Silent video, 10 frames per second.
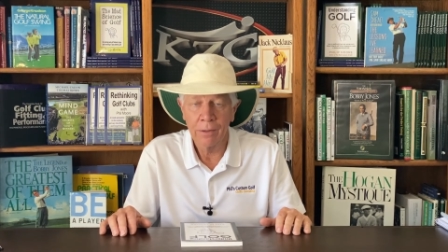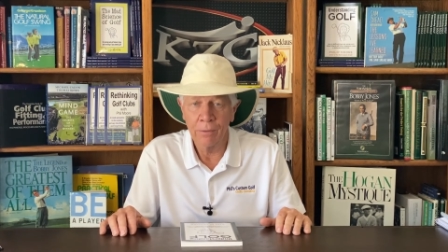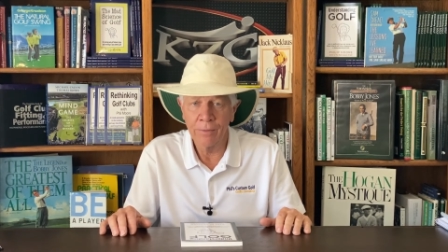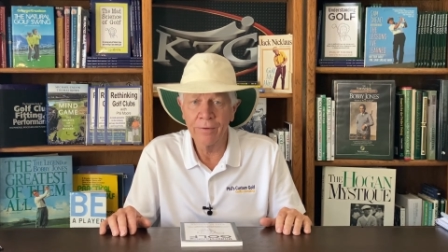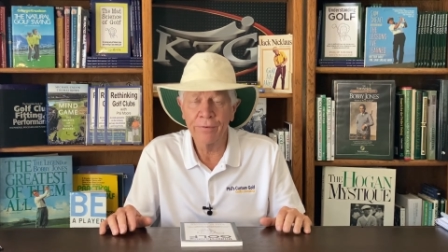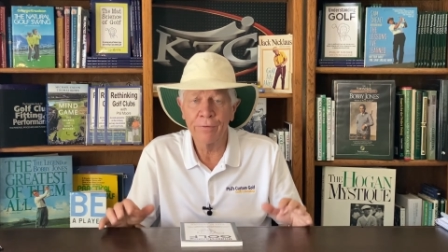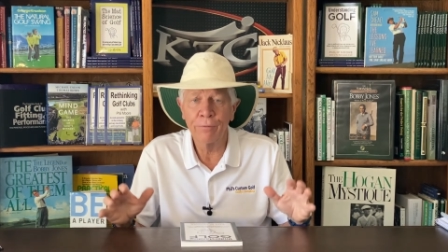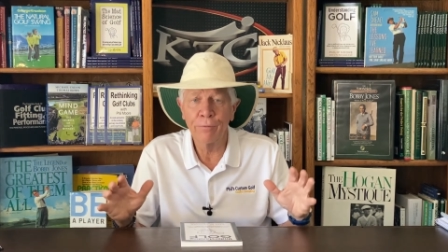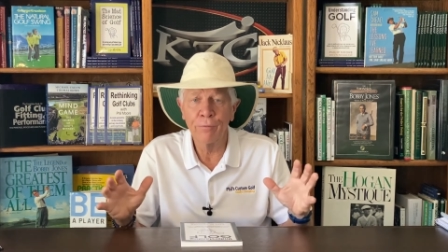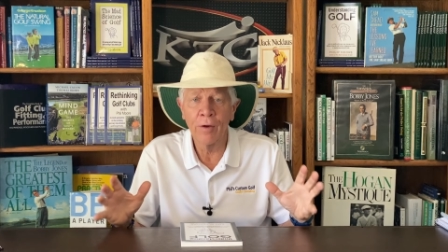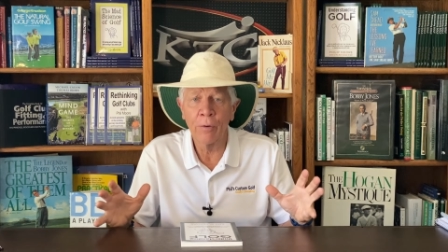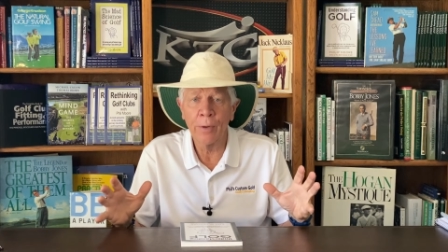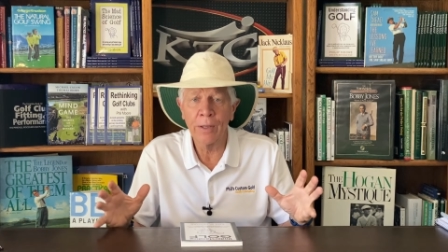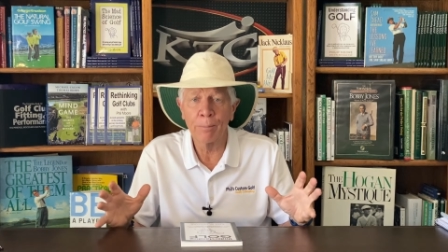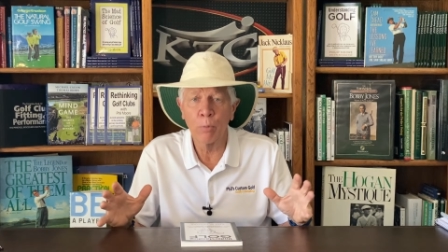You know, this is
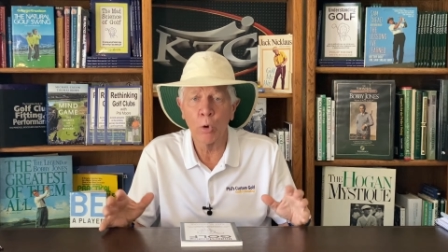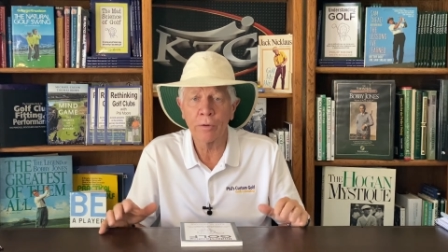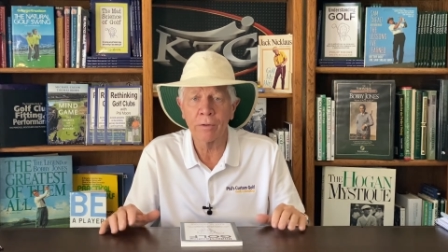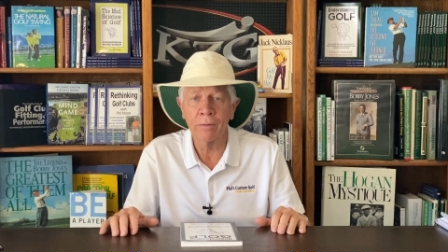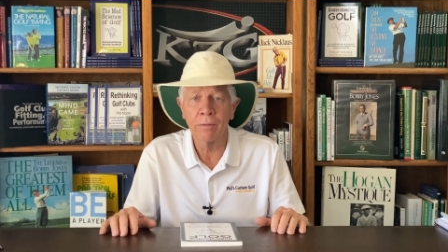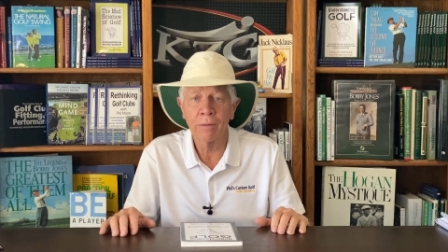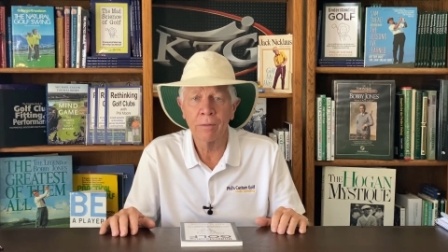very important.